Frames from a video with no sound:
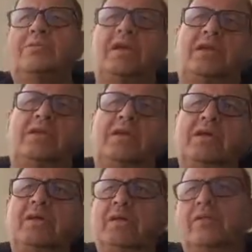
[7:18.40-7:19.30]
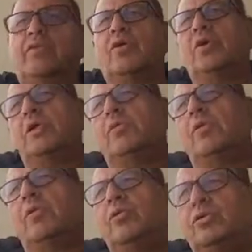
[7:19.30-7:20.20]
them that they were not
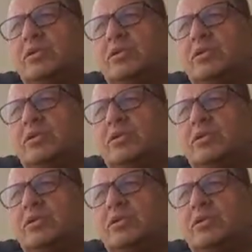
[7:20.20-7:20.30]
able to.